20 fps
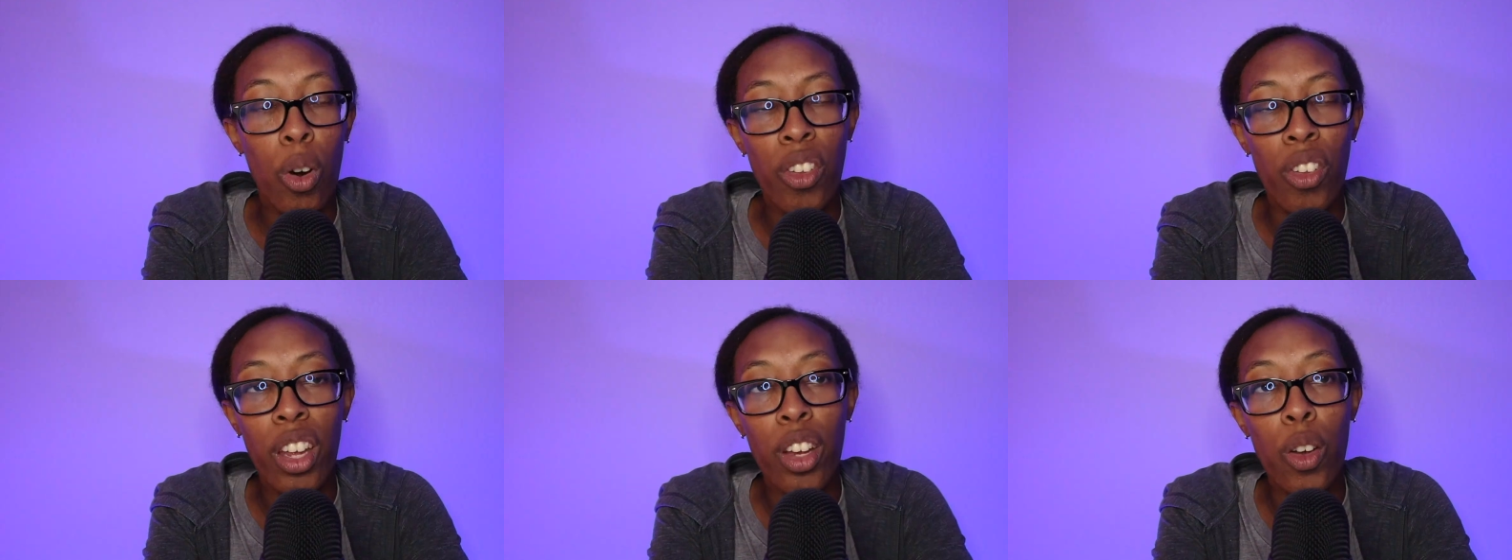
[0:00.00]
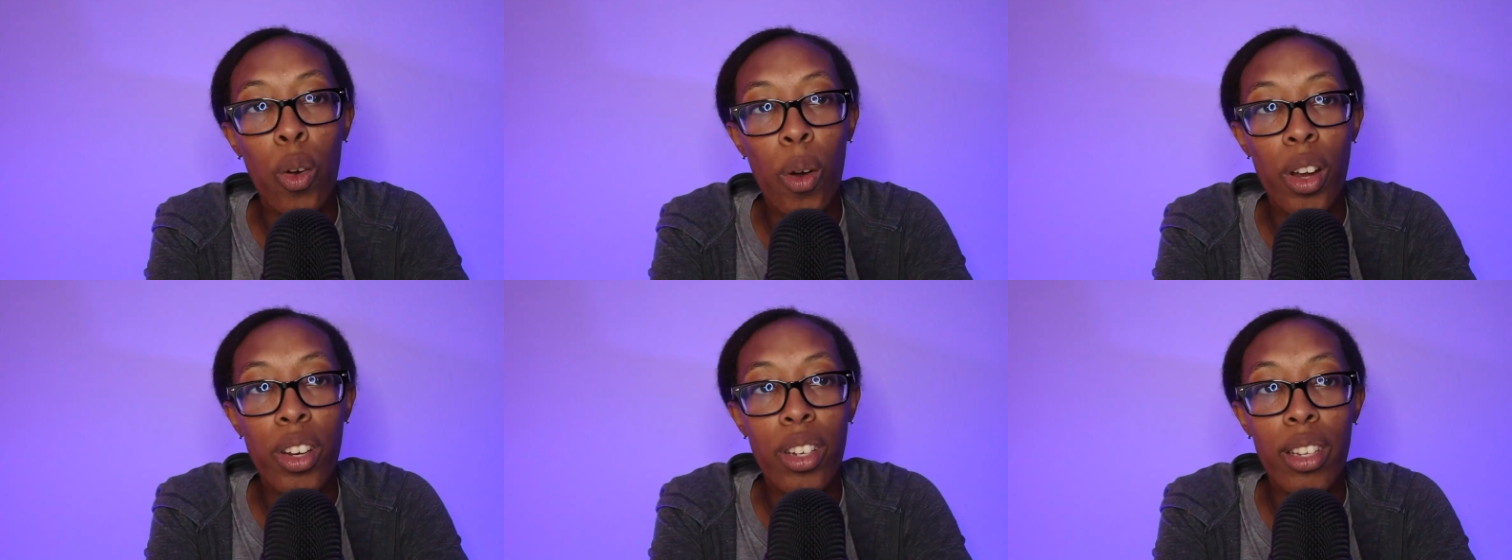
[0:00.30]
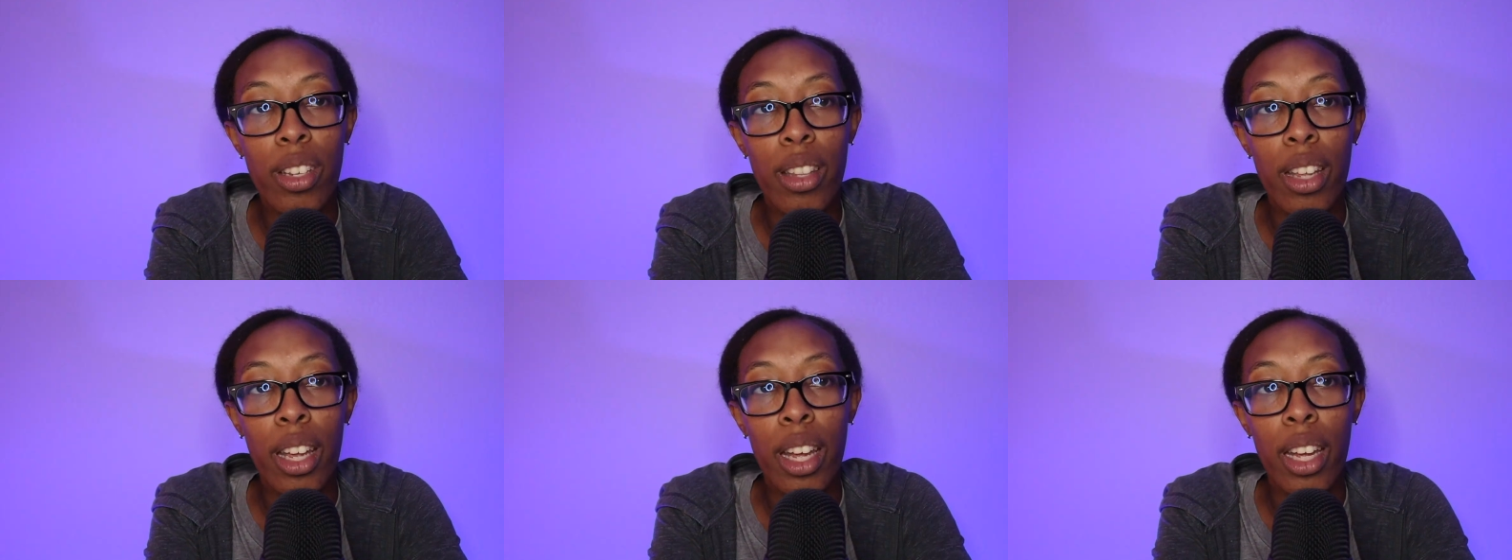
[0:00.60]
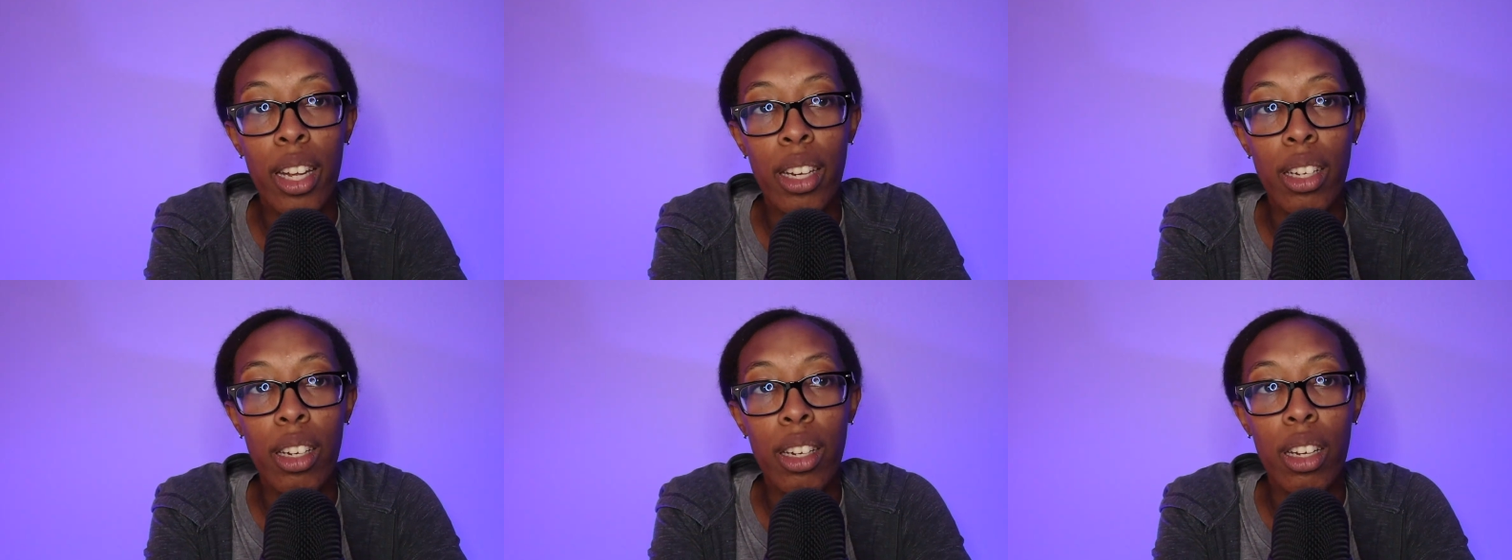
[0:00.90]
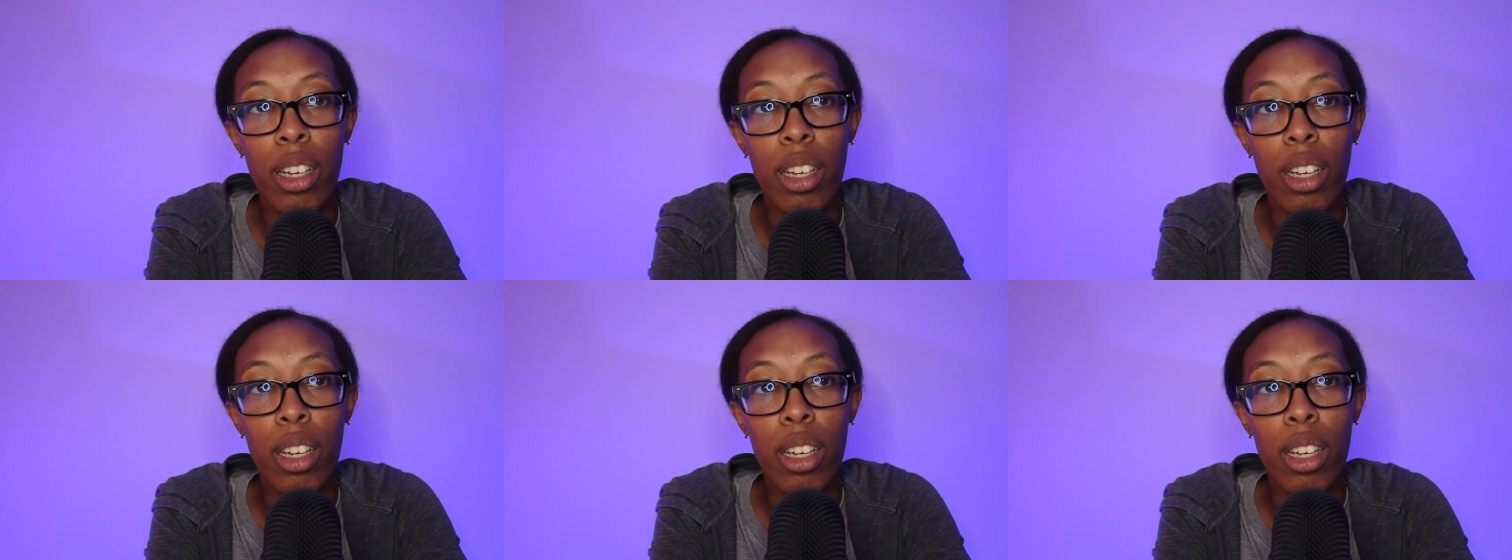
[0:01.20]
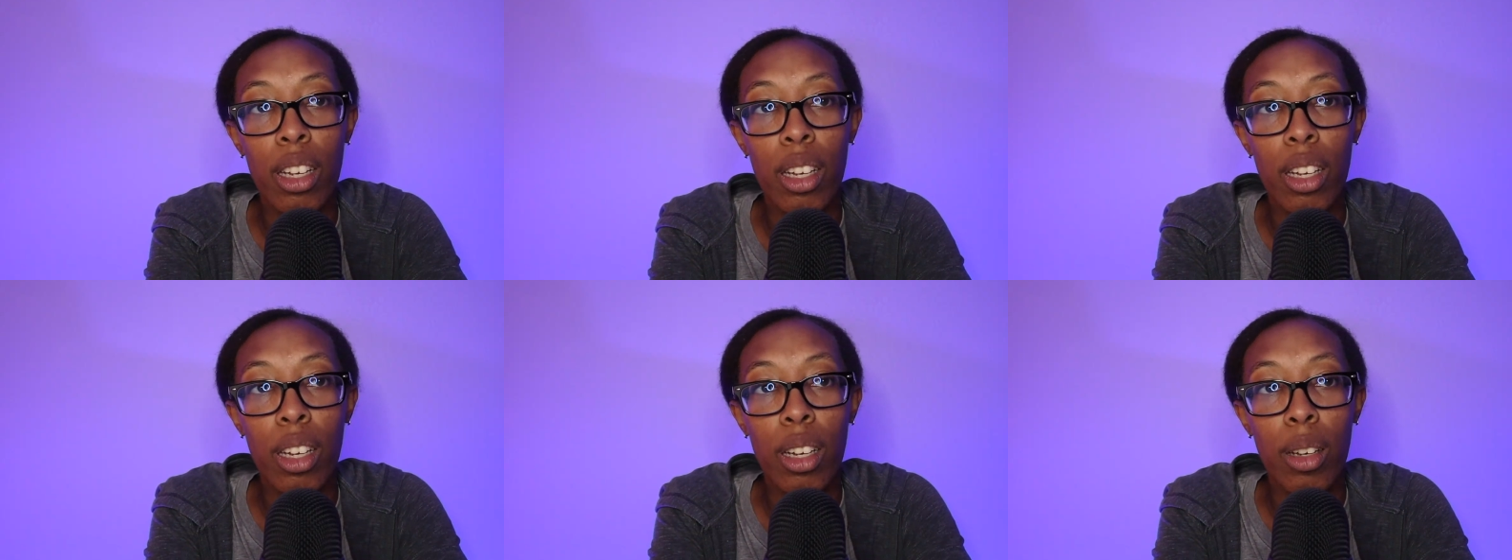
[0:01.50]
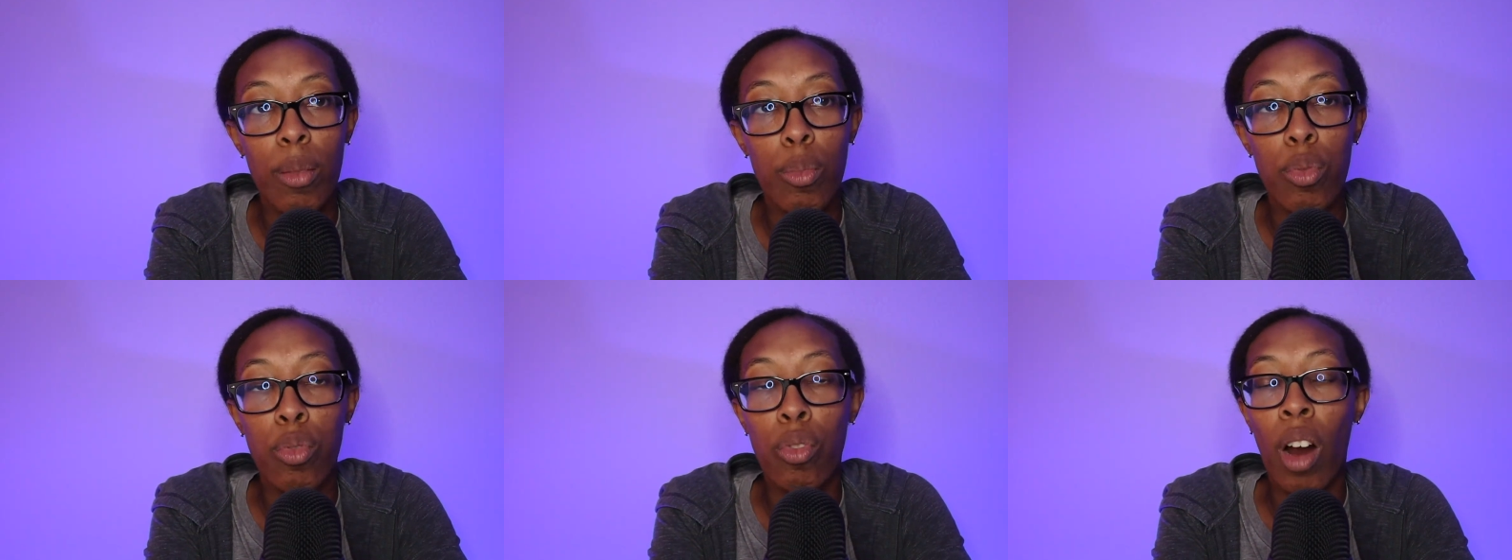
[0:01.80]
are they going to then
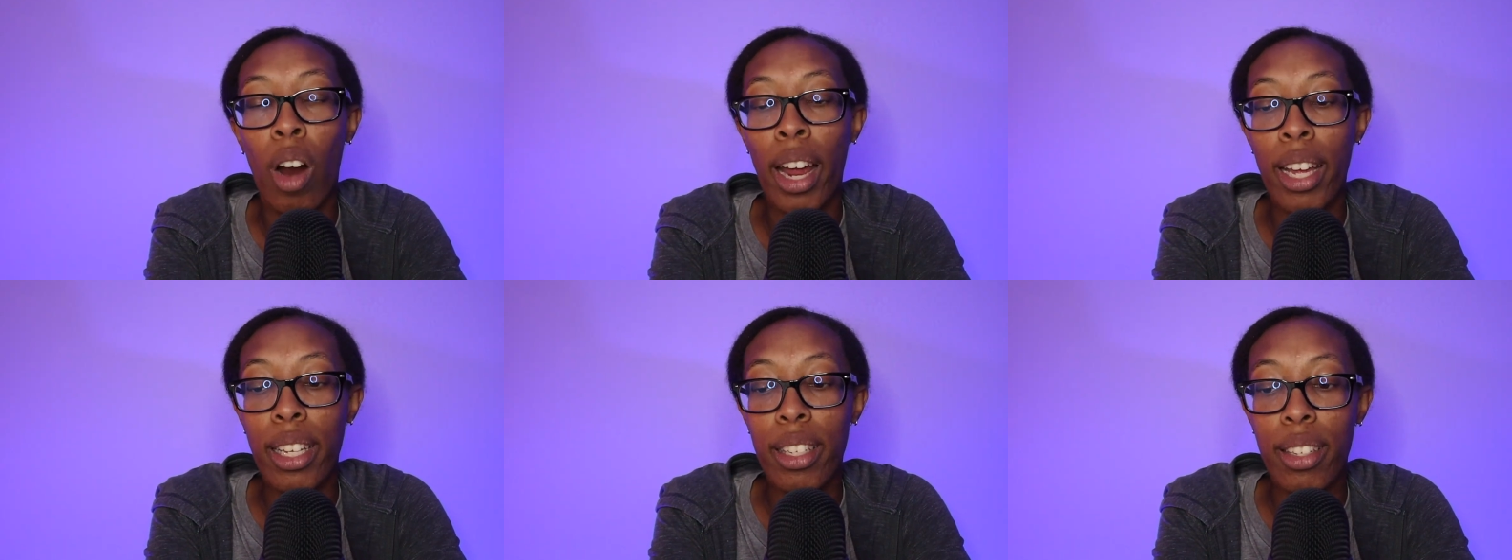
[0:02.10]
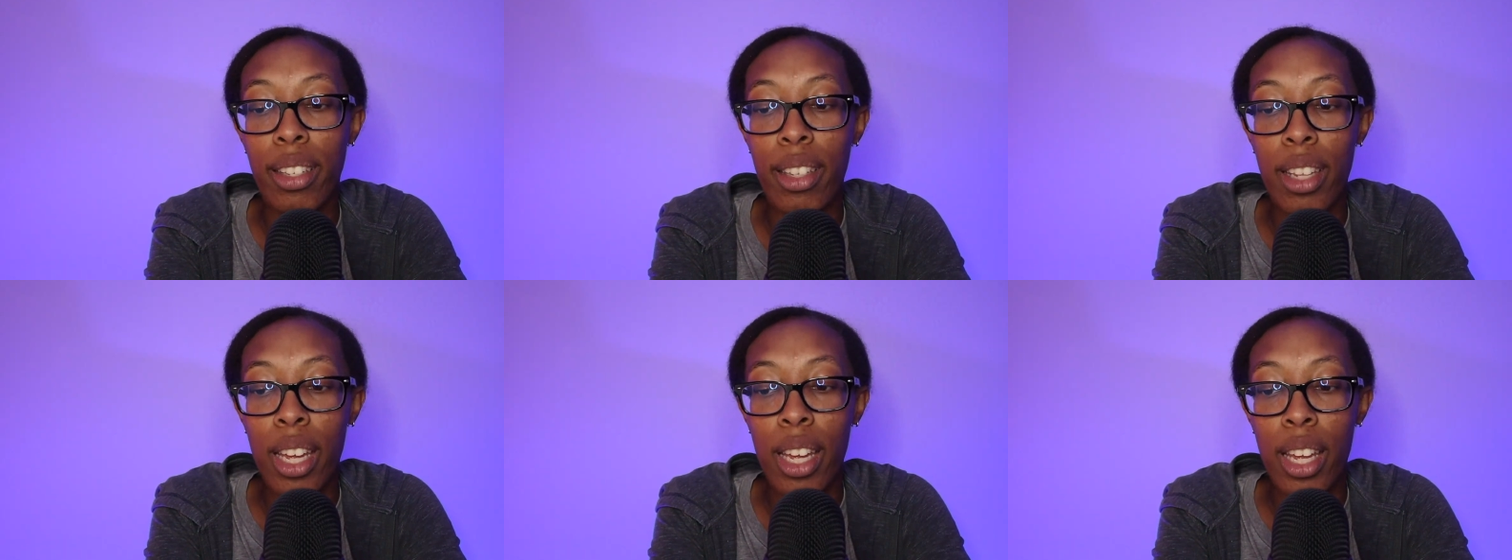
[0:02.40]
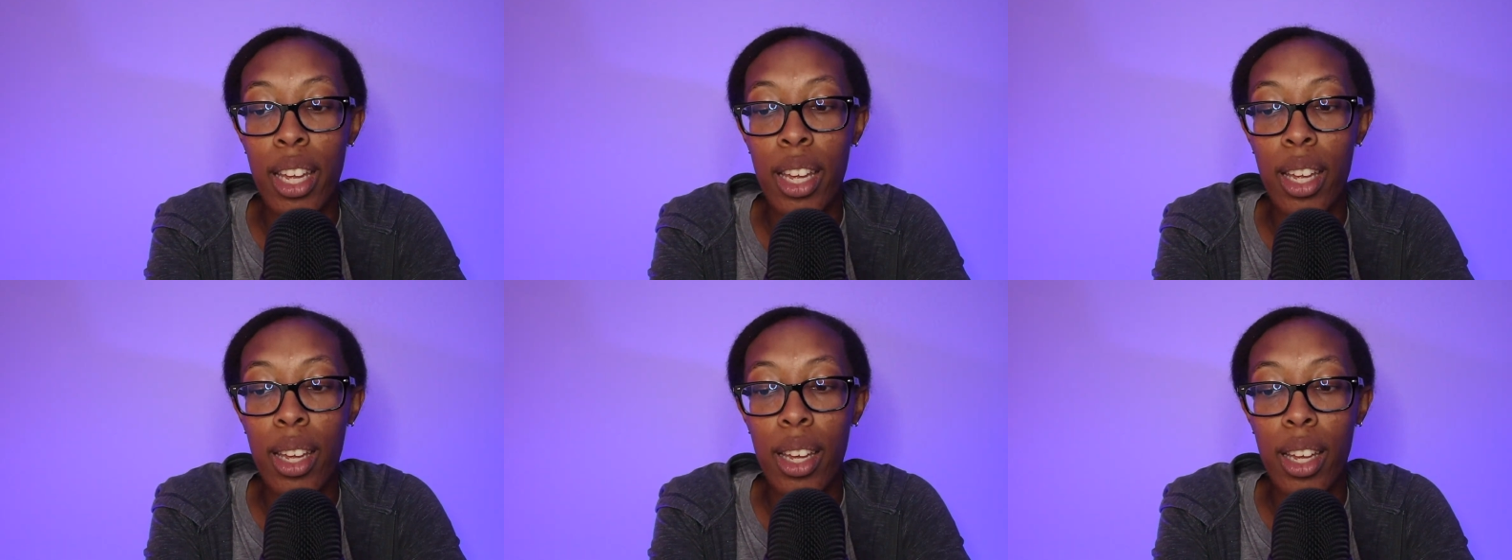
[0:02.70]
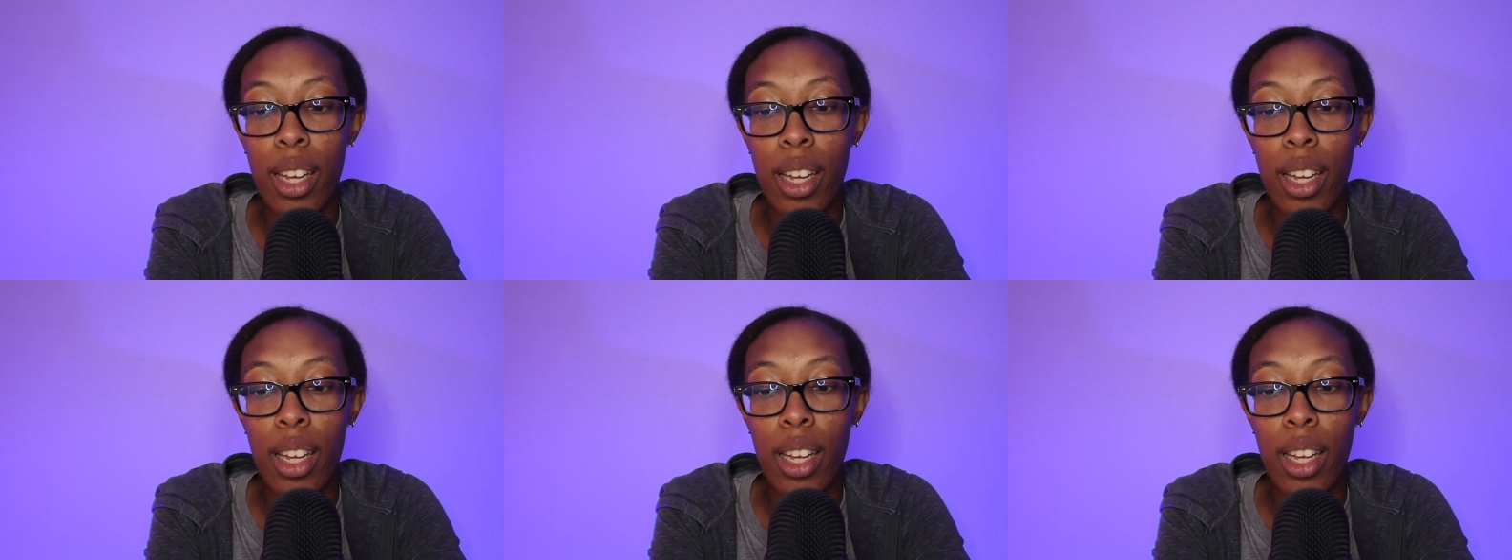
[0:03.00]
price the